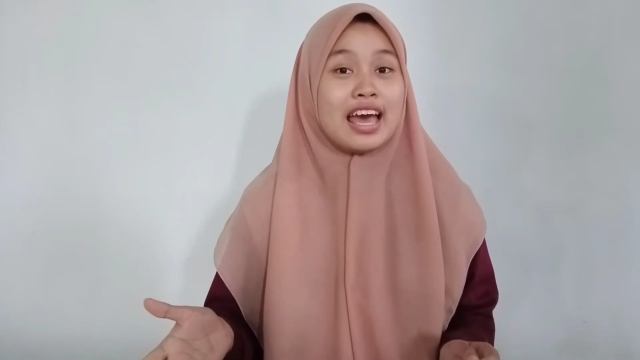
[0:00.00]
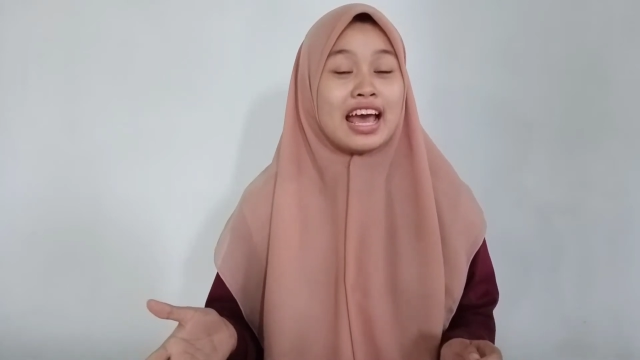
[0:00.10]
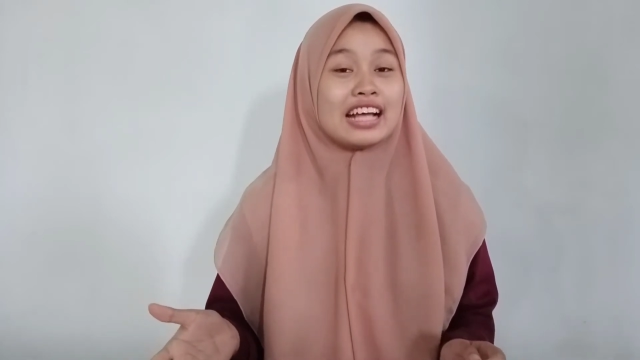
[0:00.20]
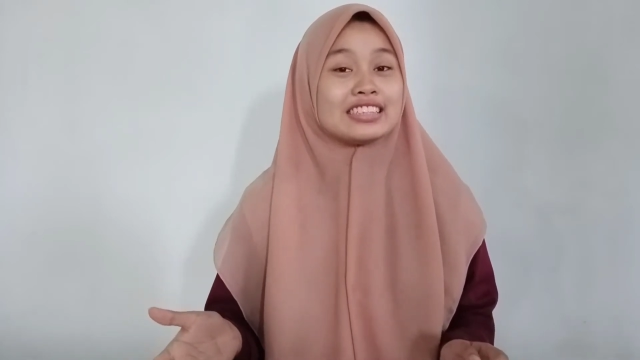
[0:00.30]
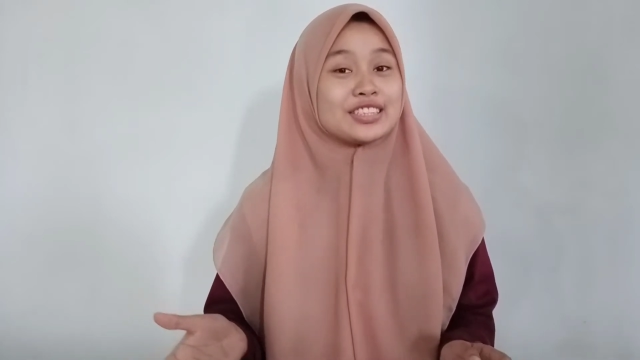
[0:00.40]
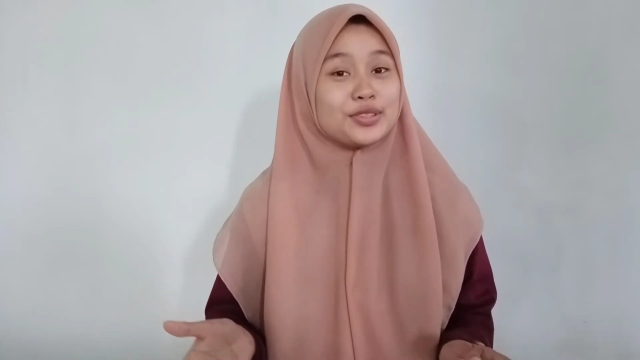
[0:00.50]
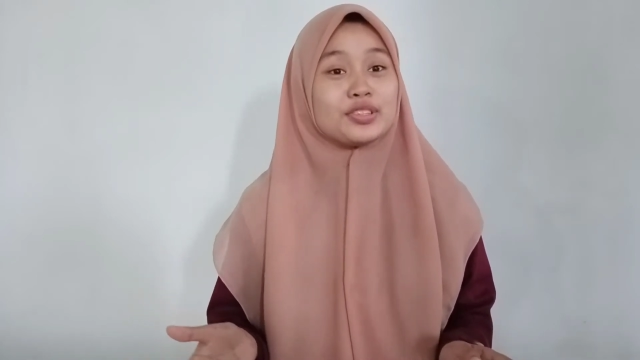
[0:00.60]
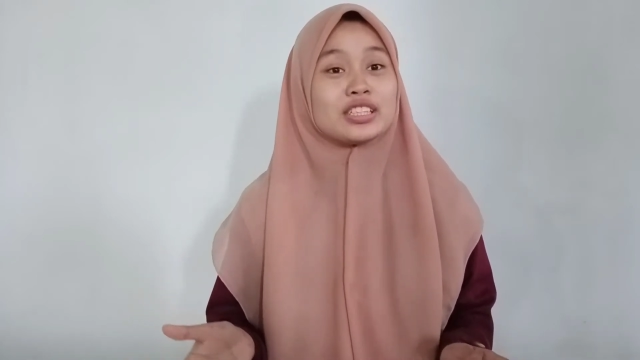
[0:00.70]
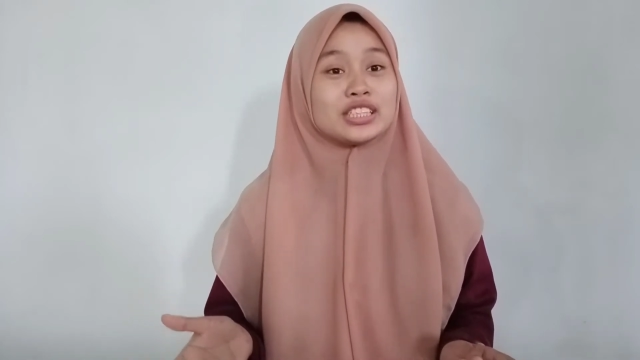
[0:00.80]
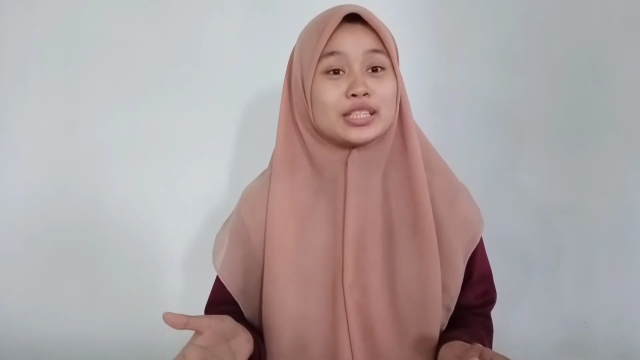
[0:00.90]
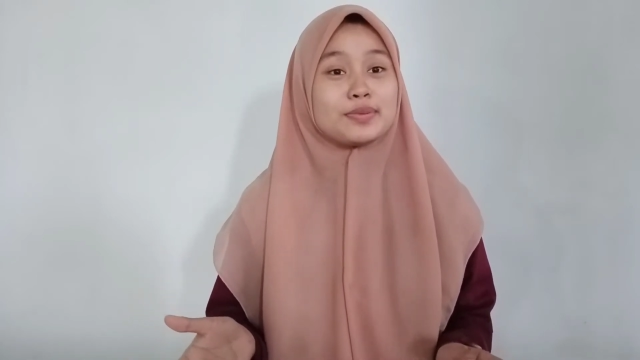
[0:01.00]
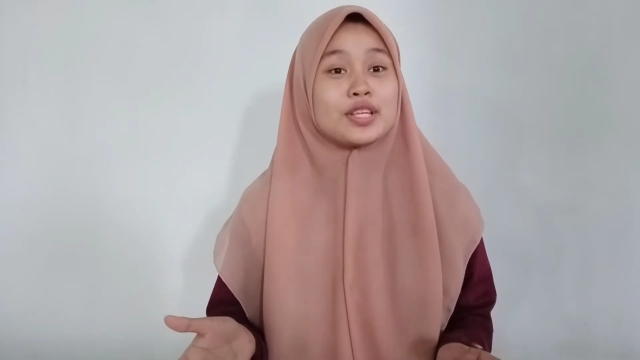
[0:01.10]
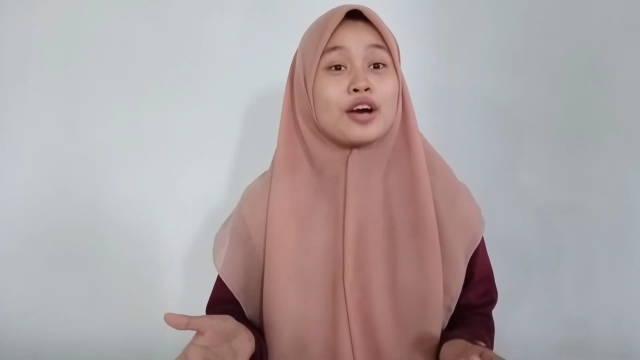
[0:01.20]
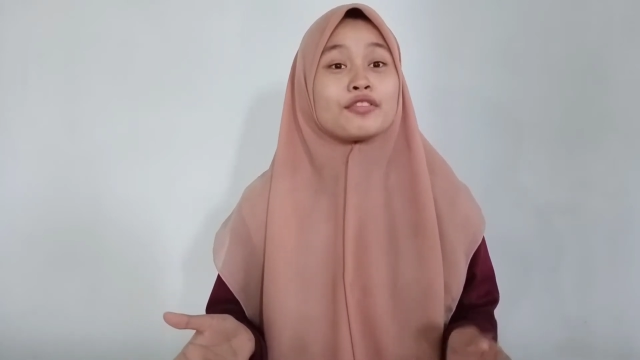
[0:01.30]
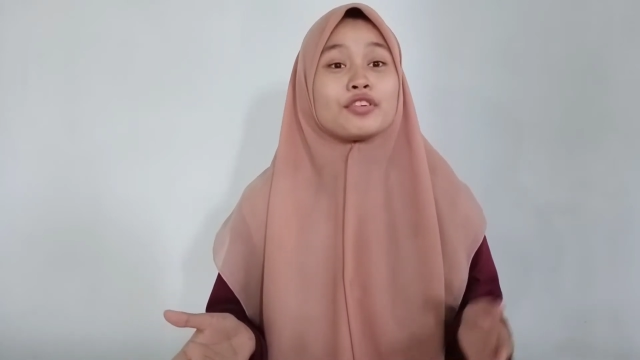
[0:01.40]
and scholarships
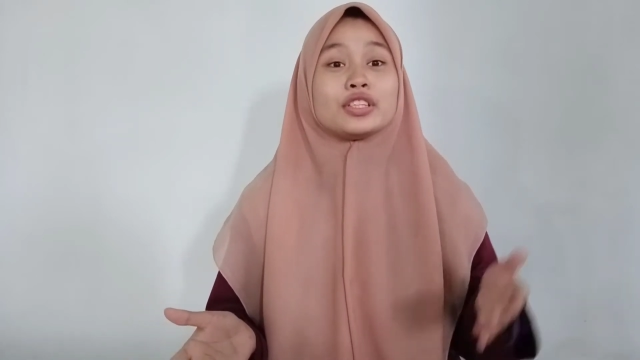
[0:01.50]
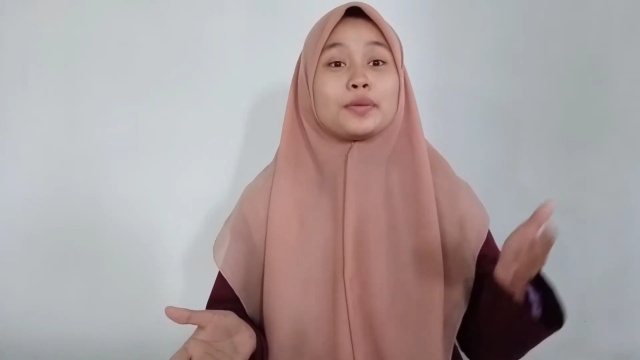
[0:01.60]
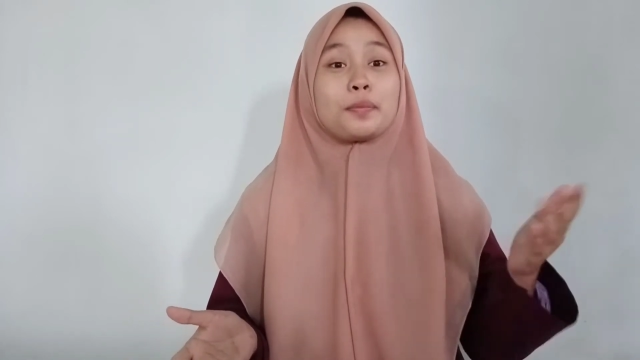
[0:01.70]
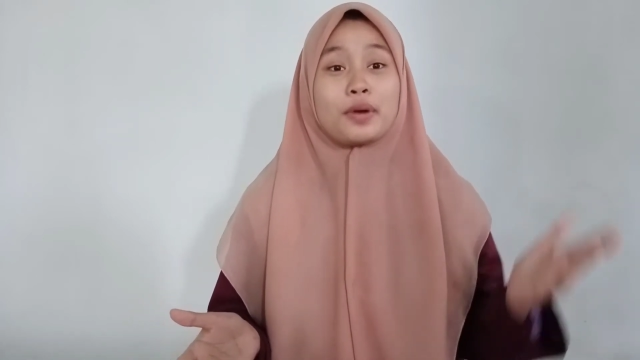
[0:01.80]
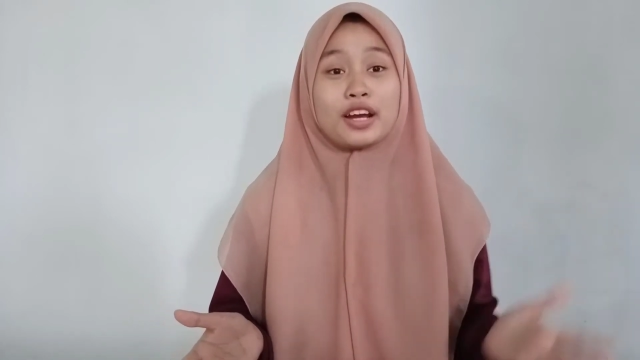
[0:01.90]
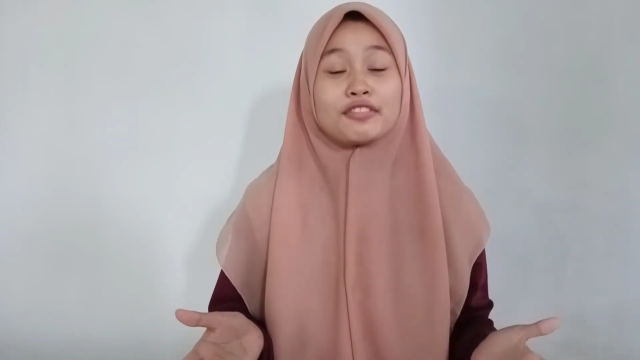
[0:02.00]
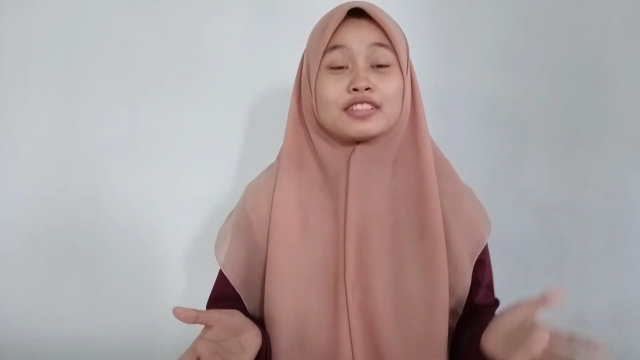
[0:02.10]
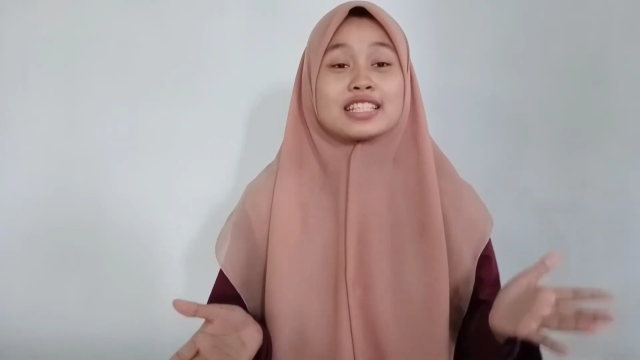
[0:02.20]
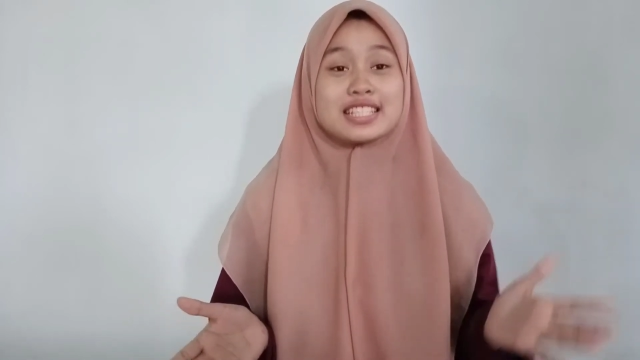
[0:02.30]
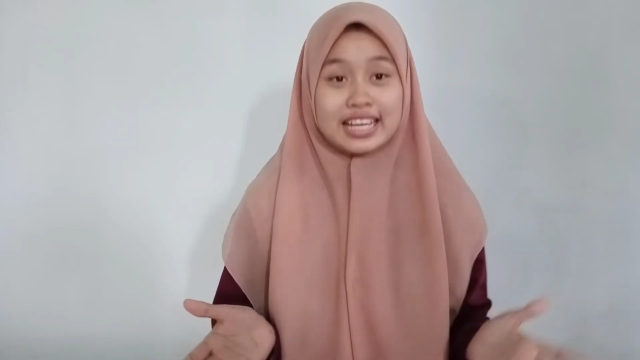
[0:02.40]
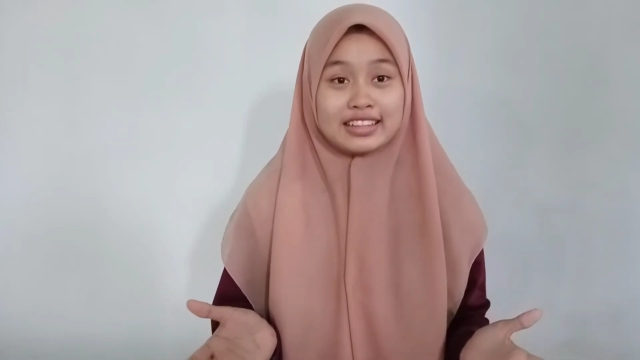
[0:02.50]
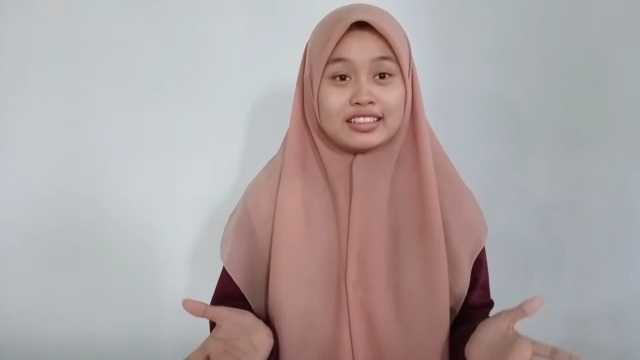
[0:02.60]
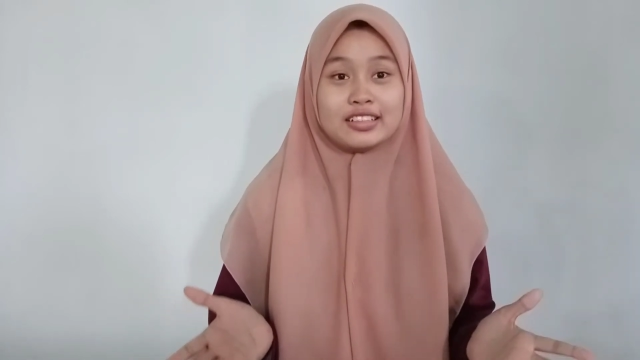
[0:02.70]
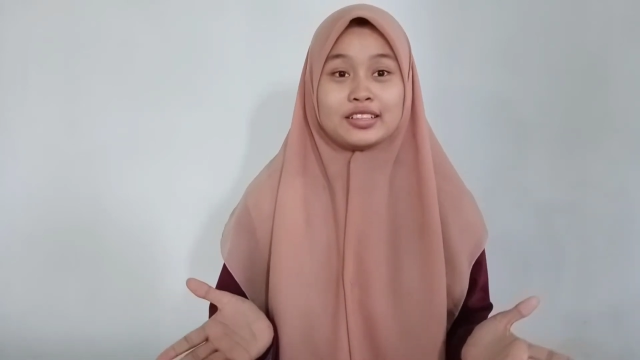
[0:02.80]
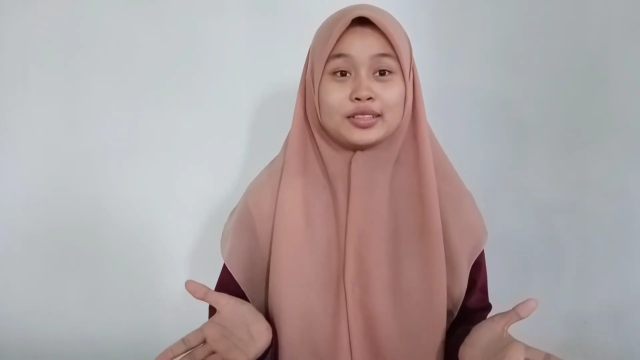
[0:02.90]
for the private sector.